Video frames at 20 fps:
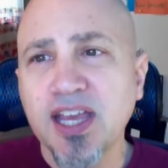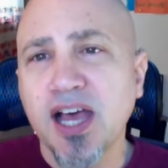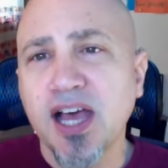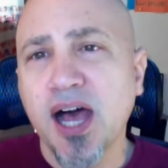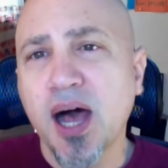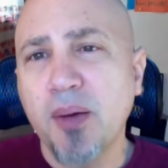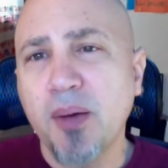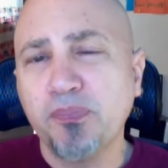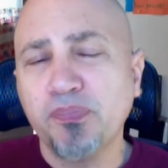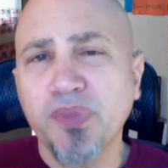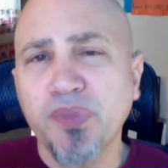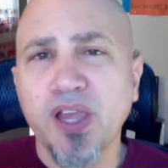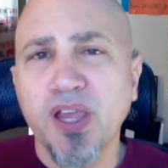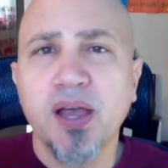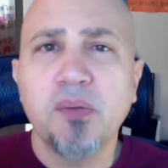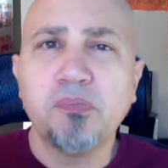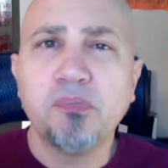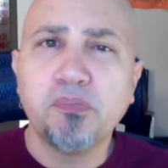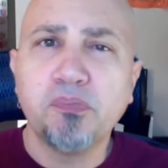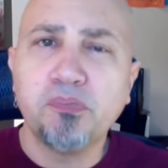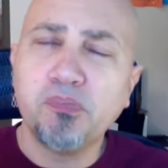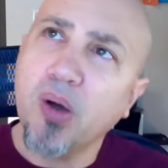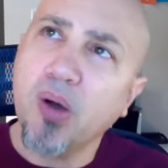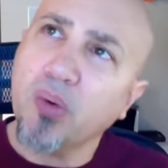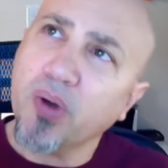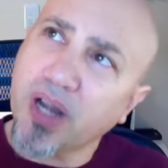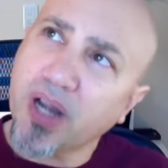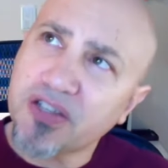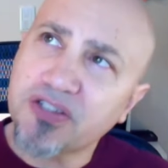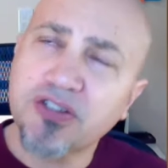Um, but
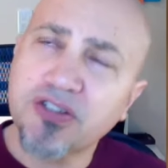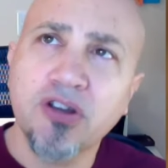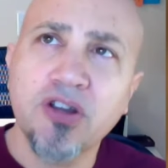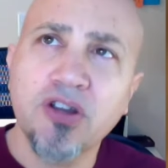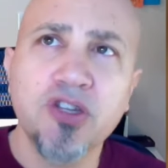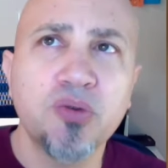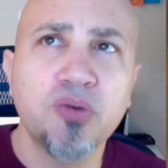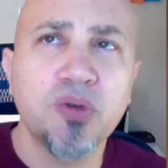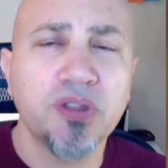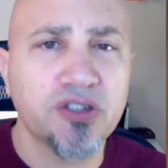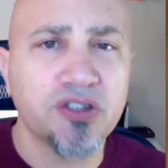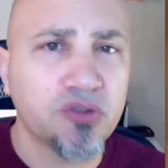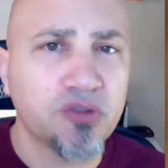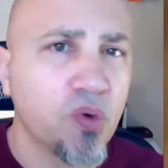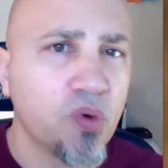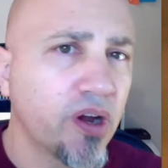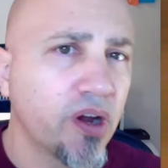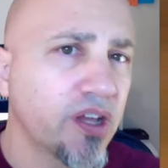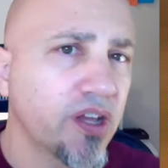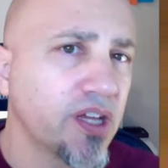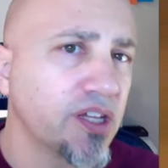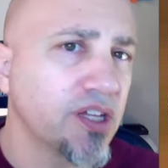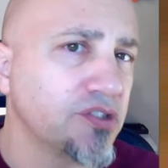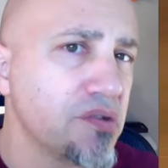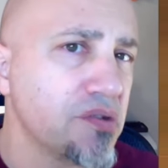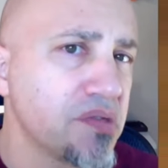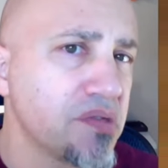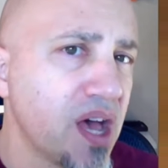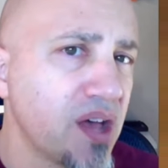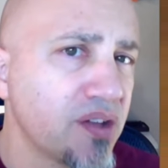when I started doing this work in
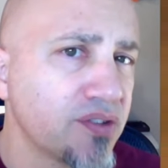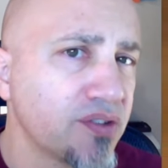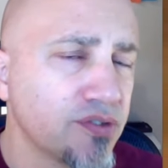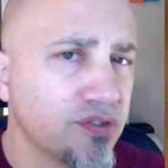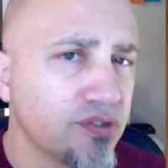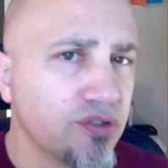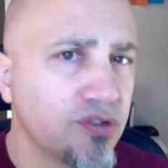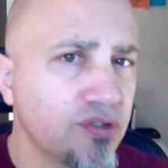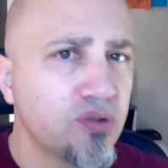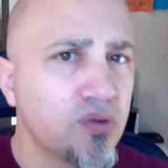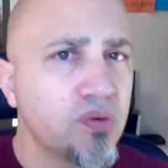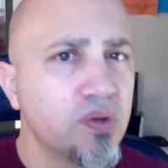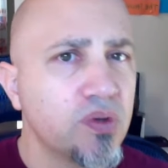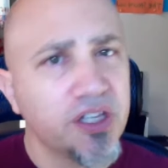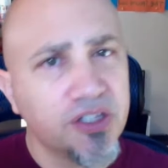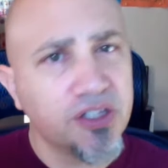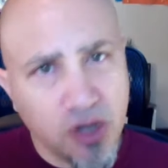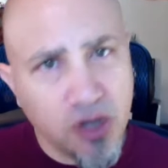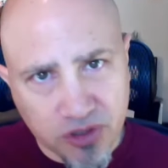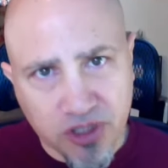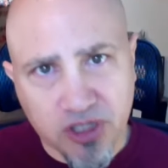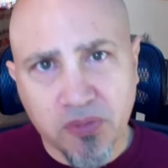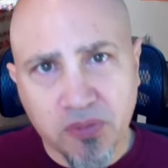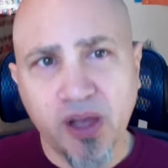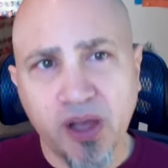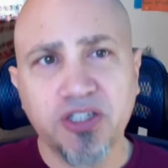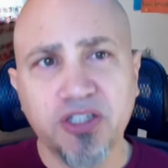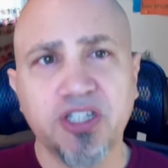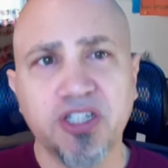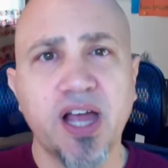2002,
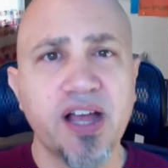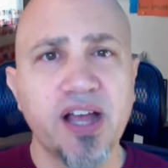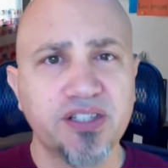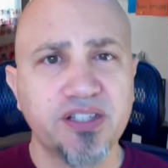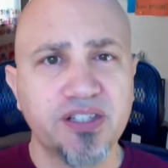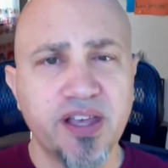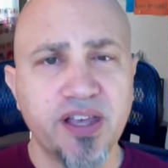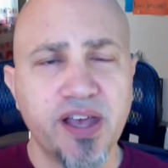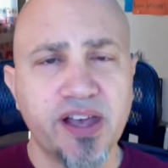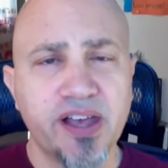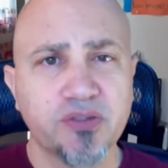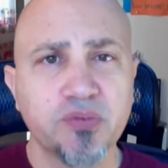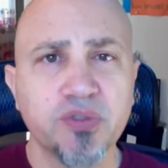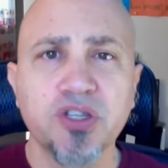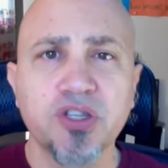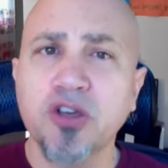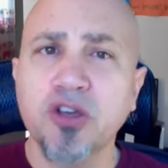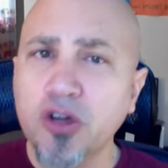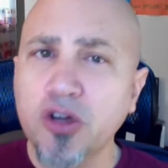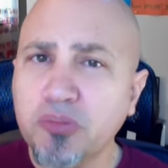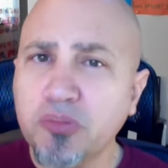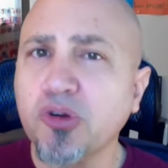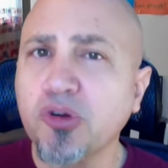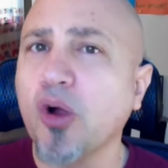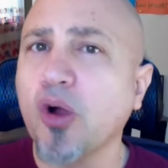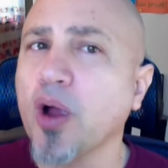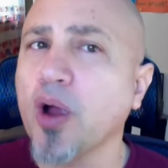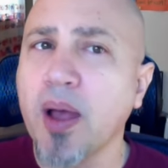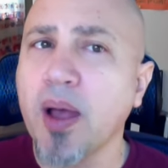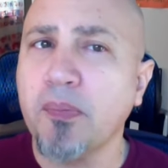Hitotsubashi ICS was a good
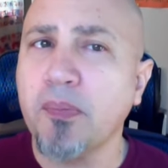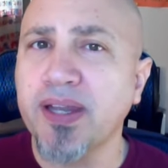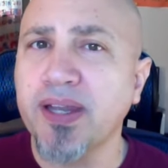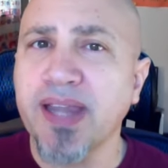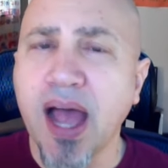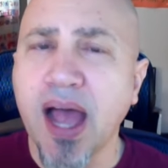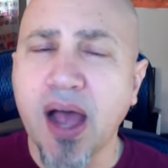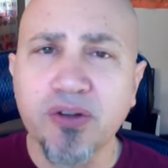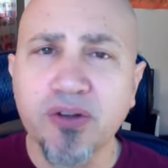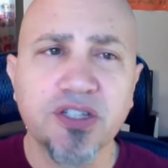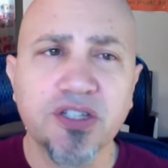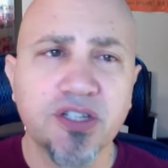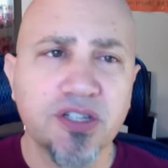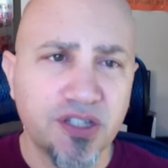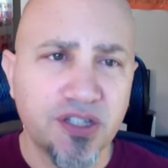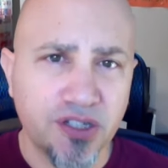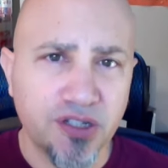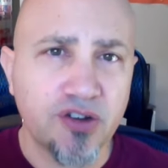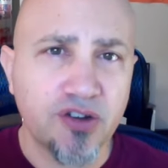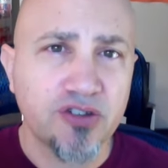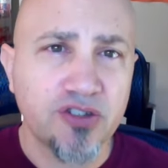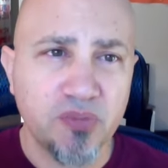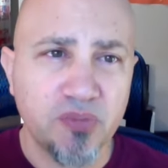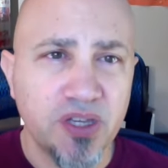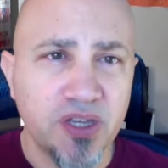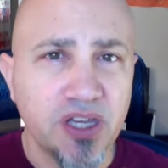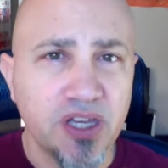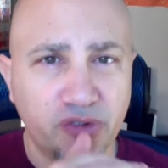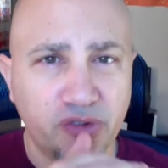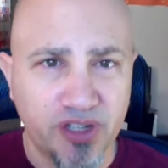program, but now it's considered to
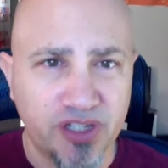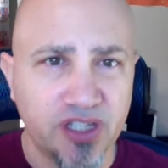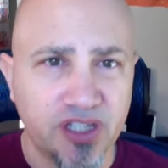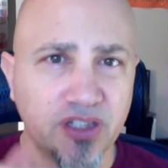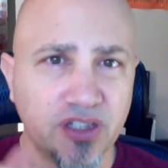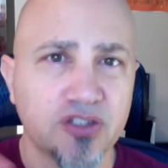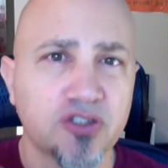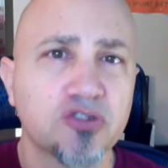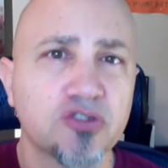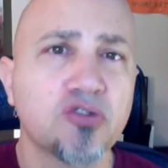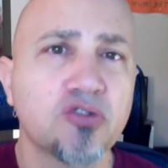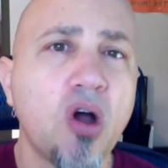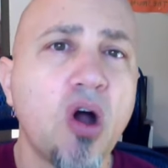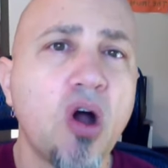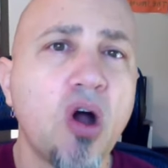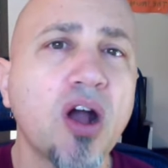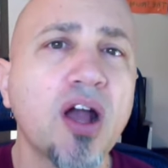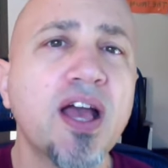be increasingly strong.